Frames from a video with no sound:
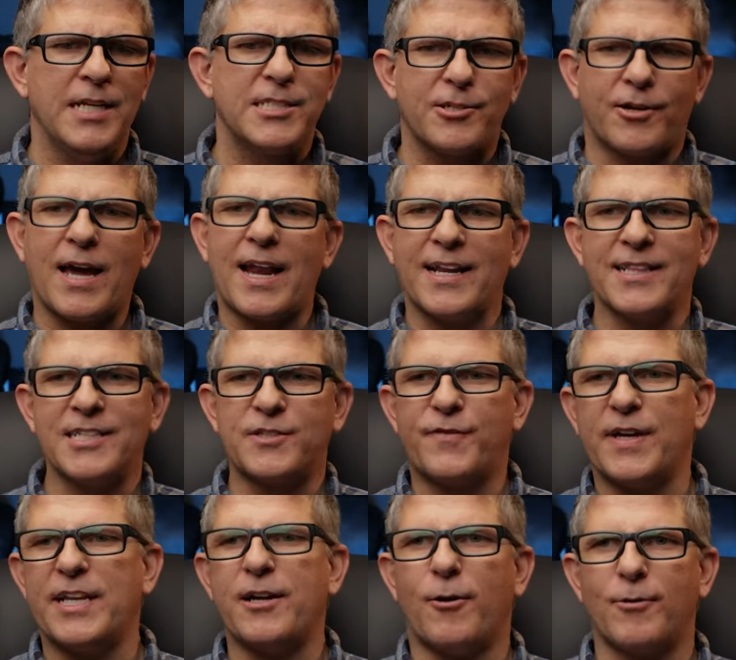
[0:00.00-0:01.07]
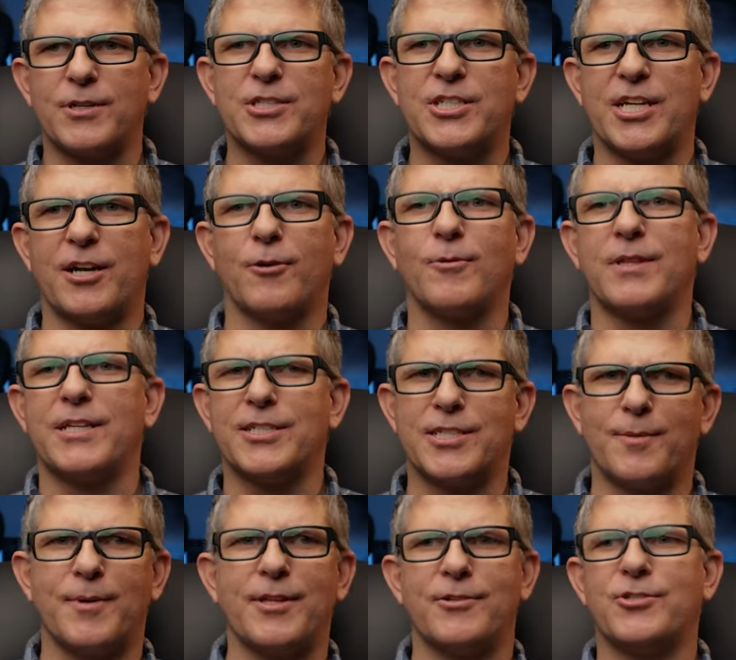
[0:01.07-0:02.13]
So kind of in this video, I want to share with you
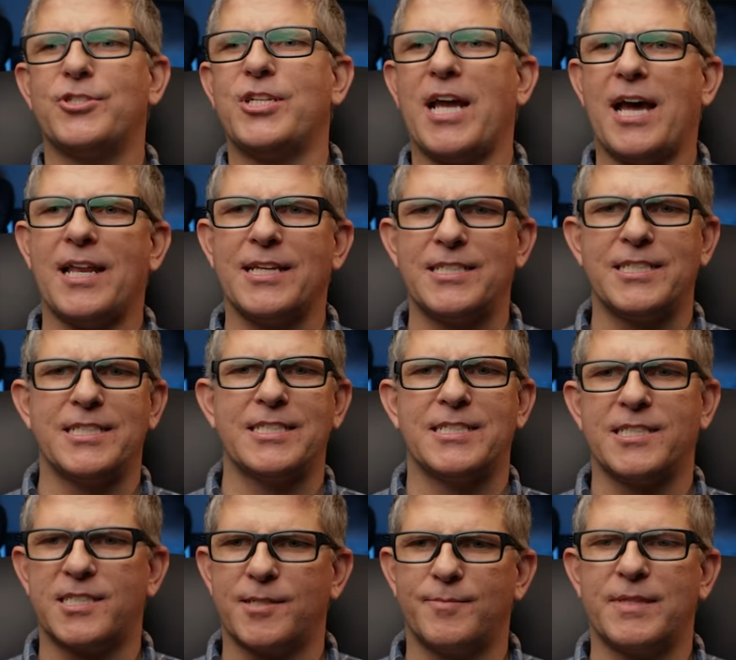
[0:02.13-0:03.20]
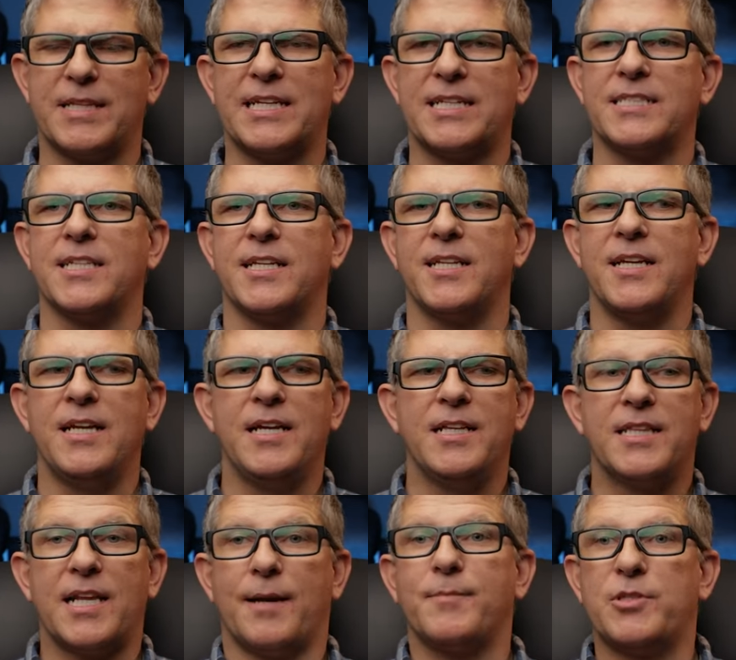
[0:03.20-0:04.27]
some of those challenges and some things that,
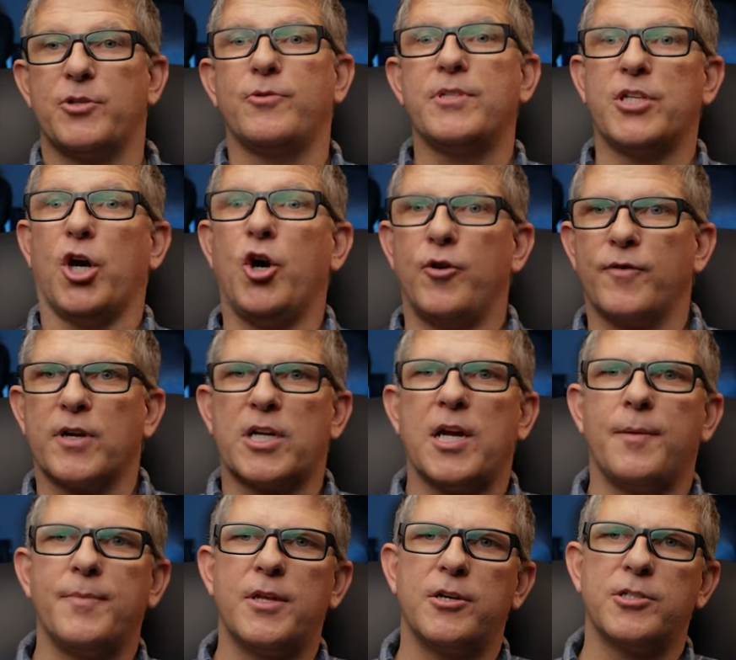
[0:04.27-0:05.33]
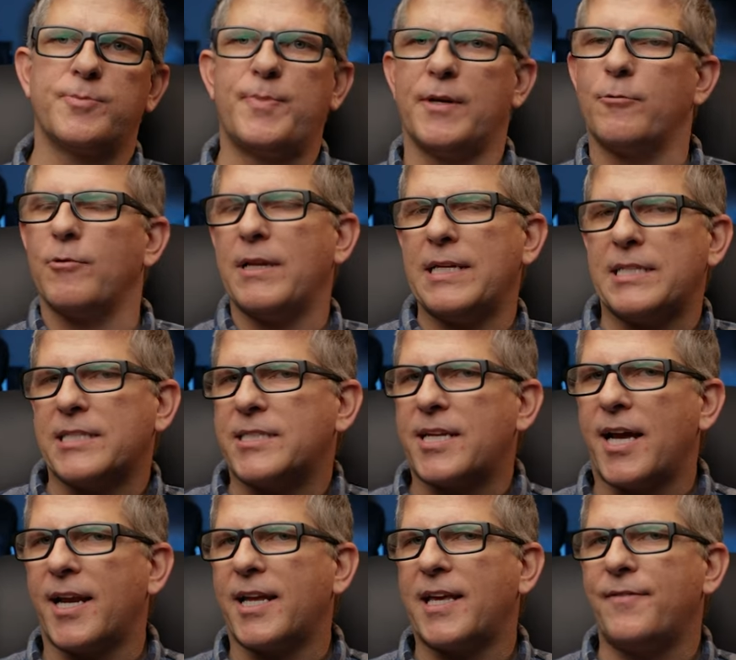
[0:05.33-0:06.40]
that I'm doing to overcome those, but really just
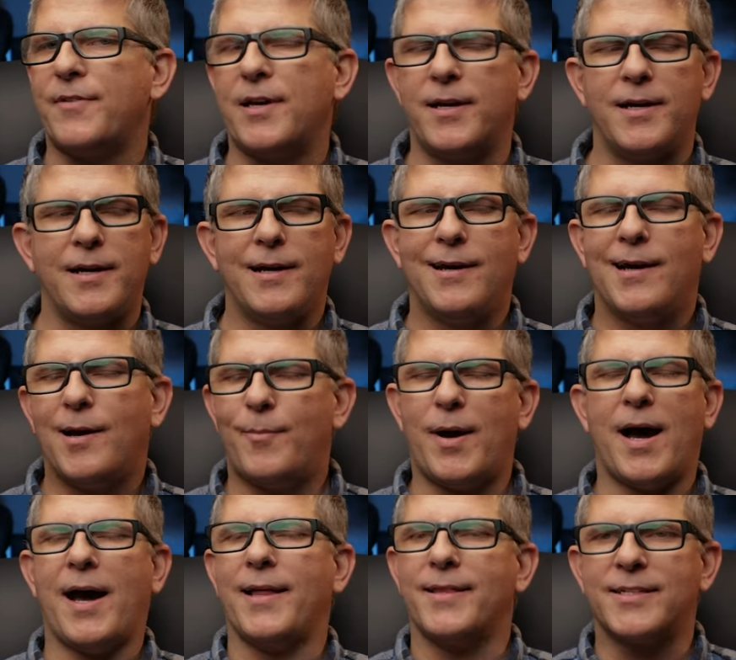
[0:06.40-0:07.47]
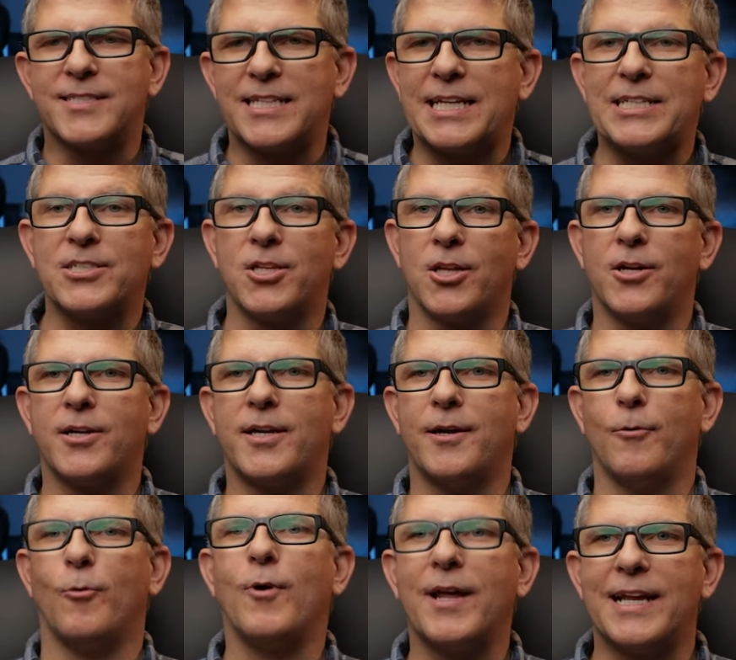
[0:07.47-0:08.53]
kind of give you a, a behind the scenes look
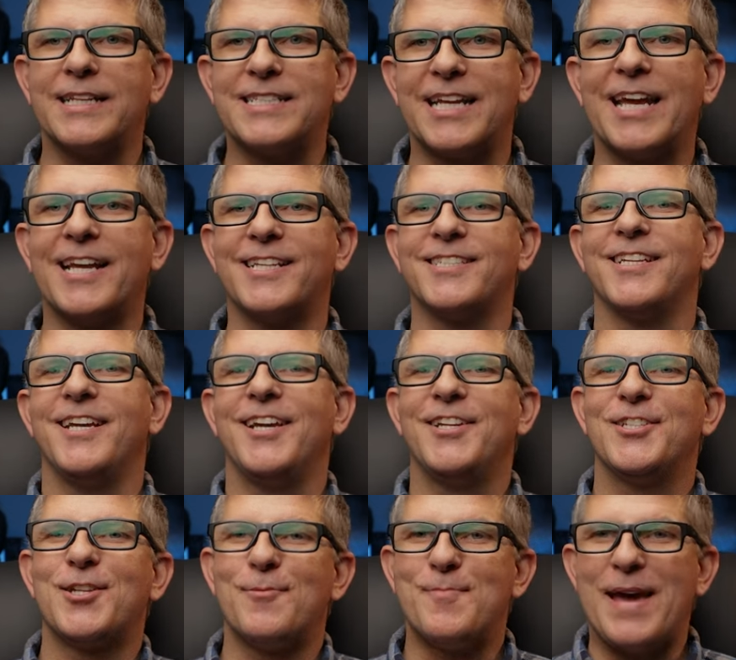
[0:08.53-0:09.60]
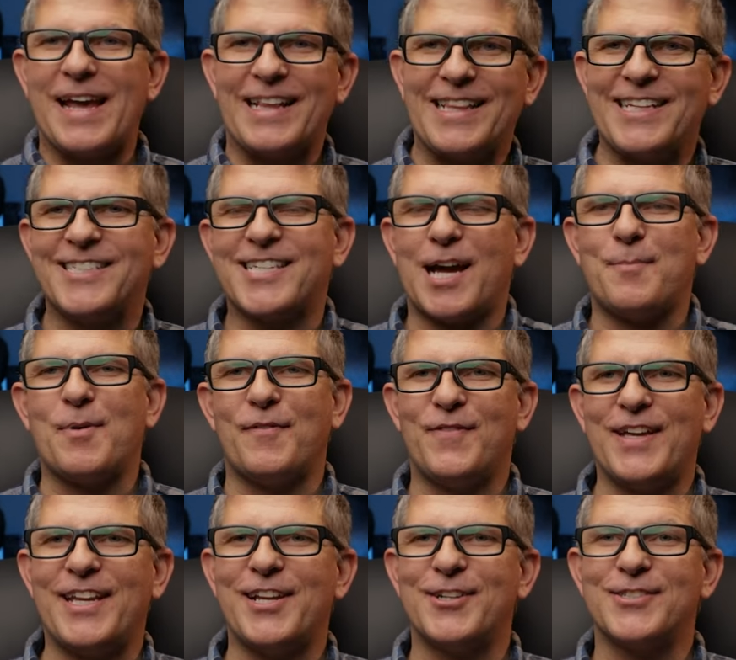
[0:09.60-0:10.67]
at what it takes to make these type of
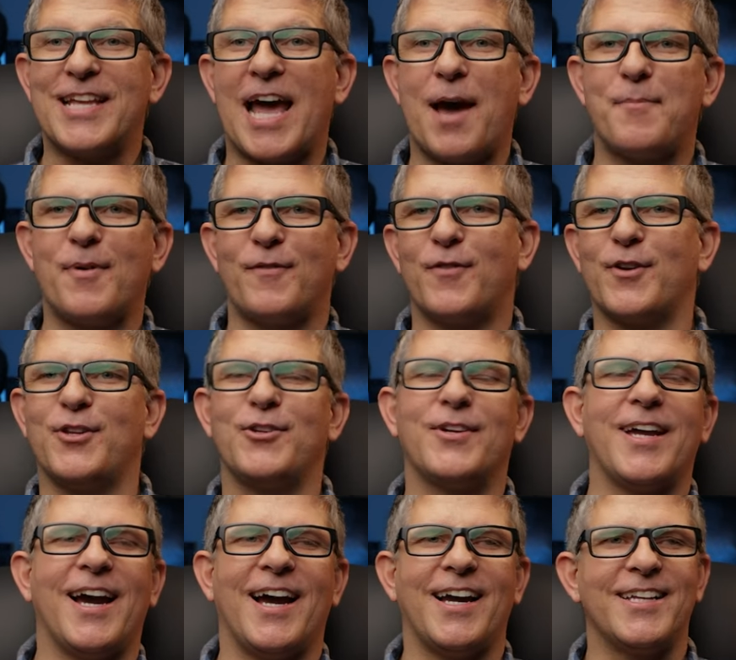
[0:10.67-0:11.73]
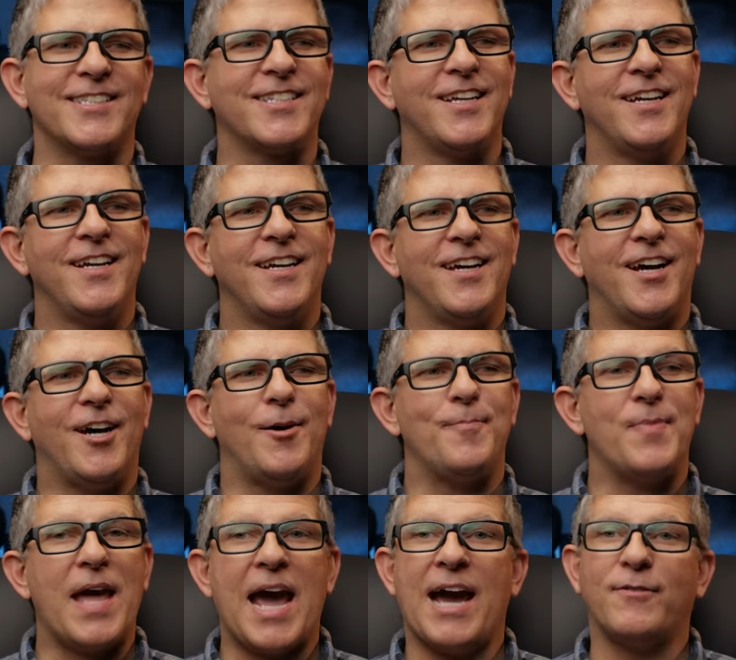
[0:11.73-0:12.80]
videos happen for you guys.
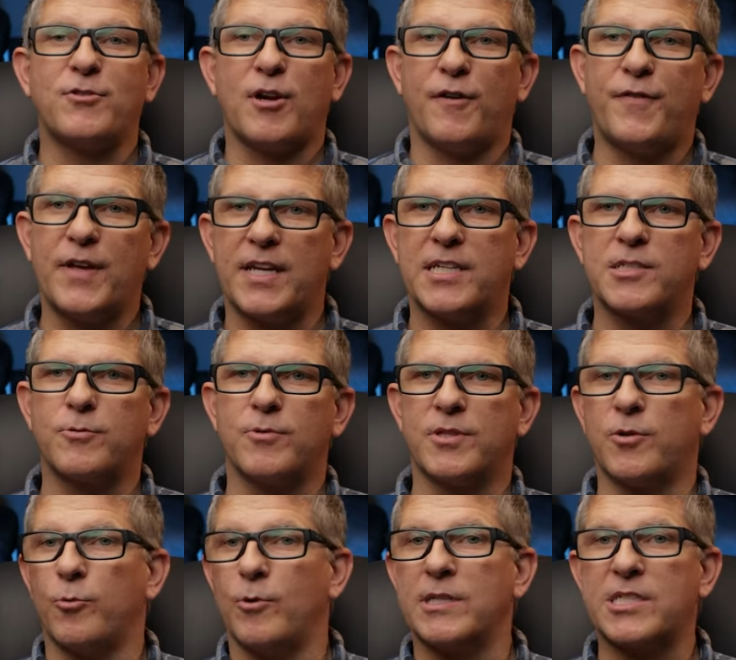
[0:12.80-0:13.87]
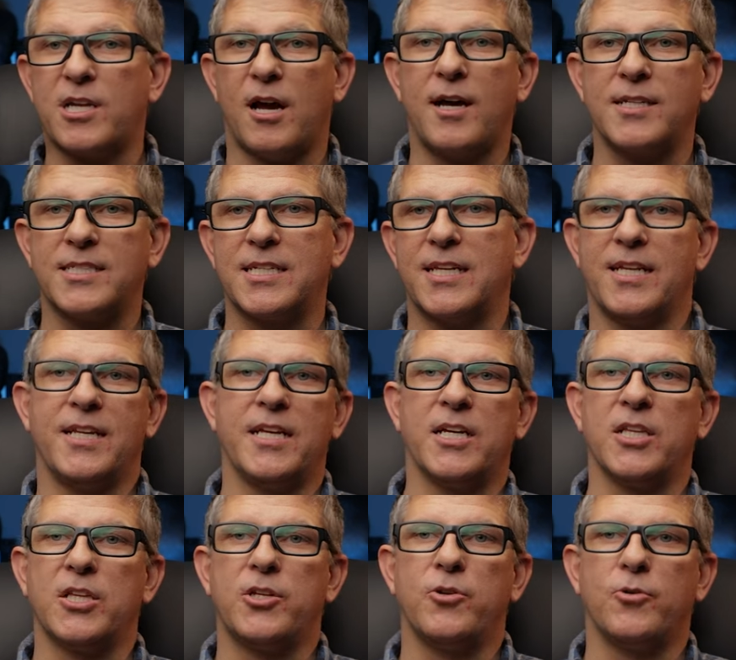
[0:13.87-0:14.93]
Um, after I finished with the Wisconsin and
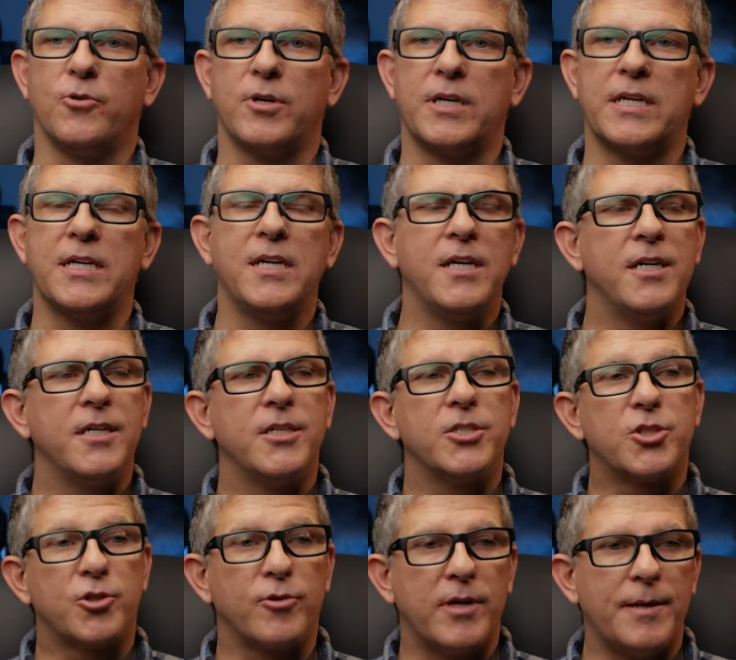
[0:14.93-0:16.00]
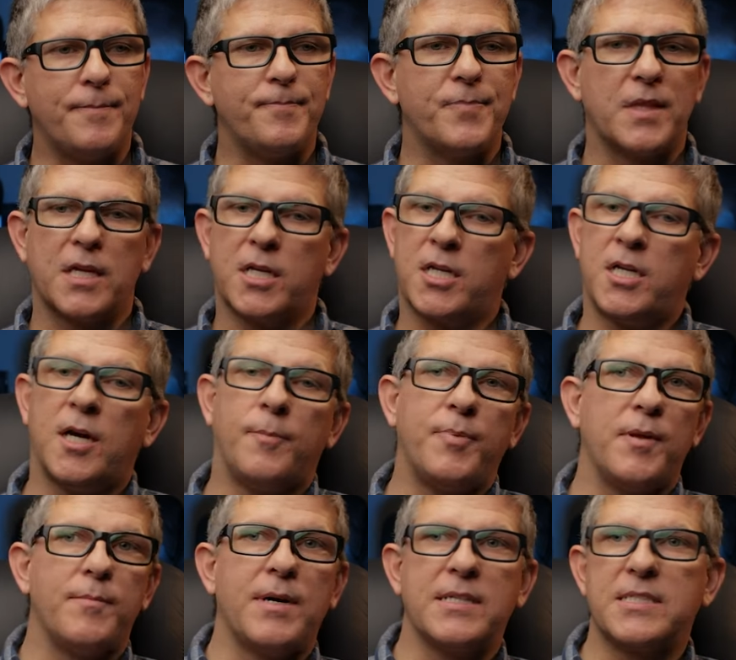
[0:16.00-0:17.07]
Illinois trip, a
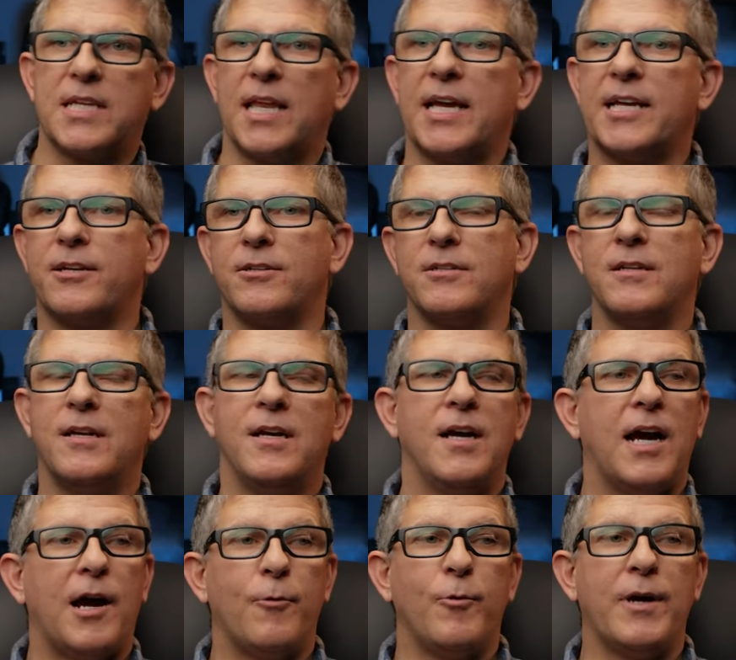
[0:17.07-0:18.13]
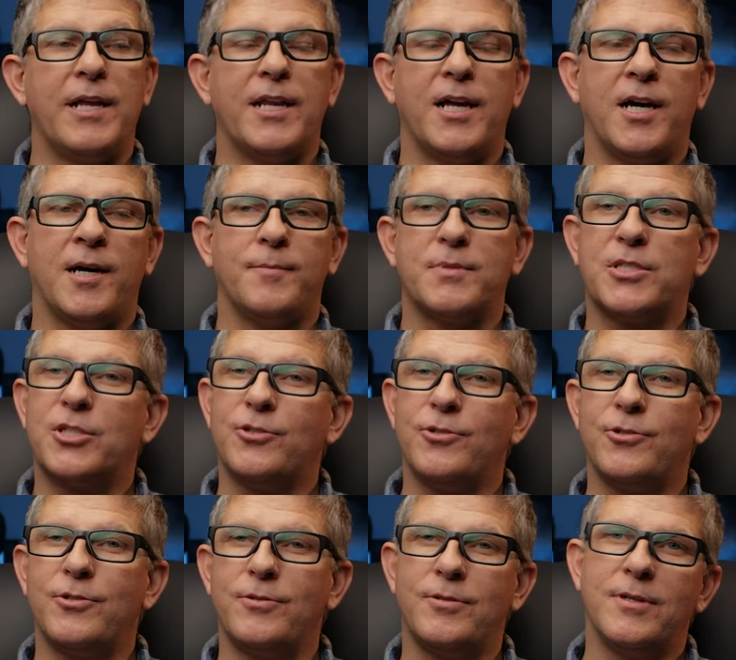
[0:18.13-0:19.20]
couple of months later, I went up
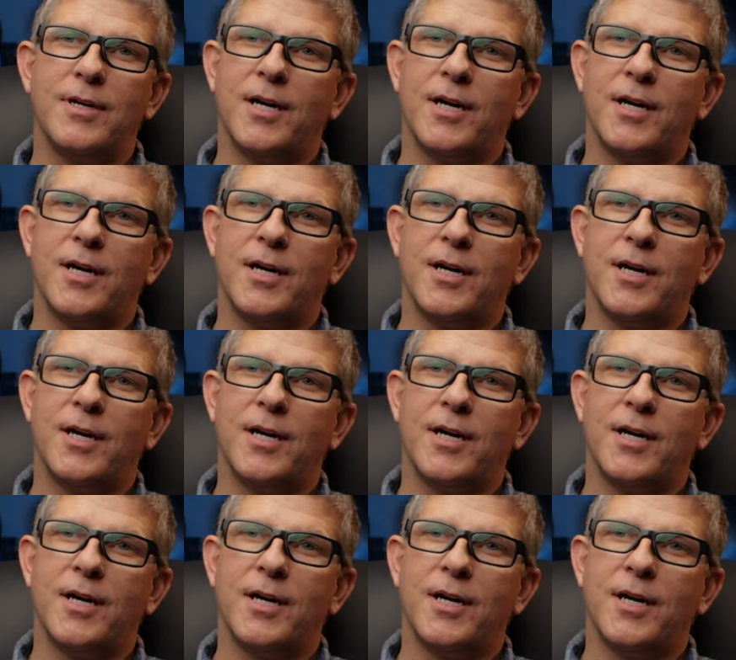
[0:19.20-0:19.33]
to